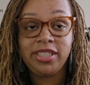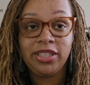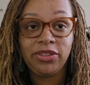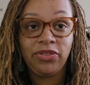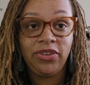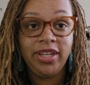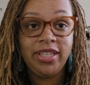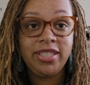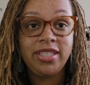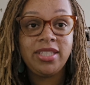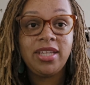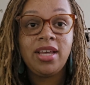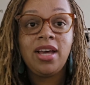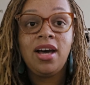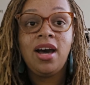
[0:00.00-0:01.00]
threats,
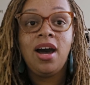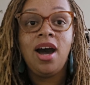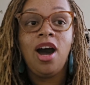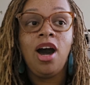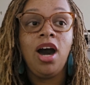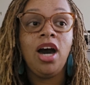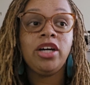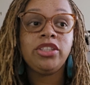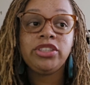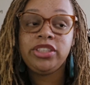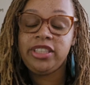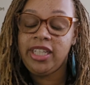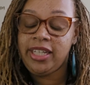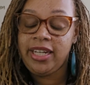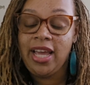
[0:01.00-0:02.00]

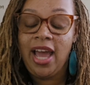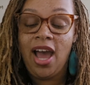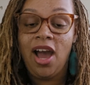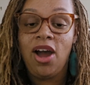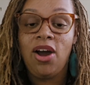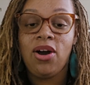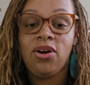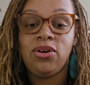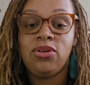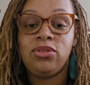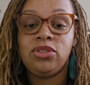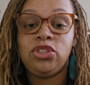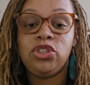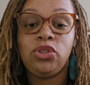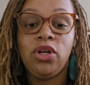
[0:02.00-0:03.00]
understanding how
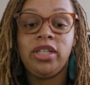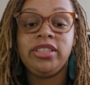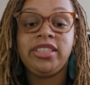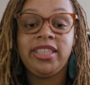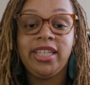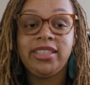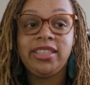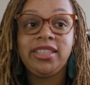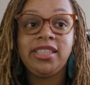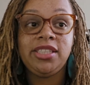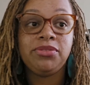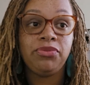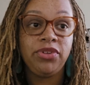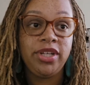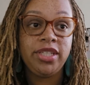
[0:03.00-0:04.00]
to assess
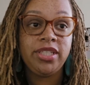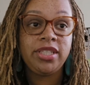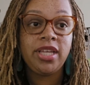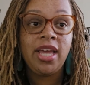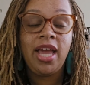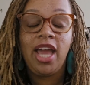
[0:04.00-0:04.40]
these risks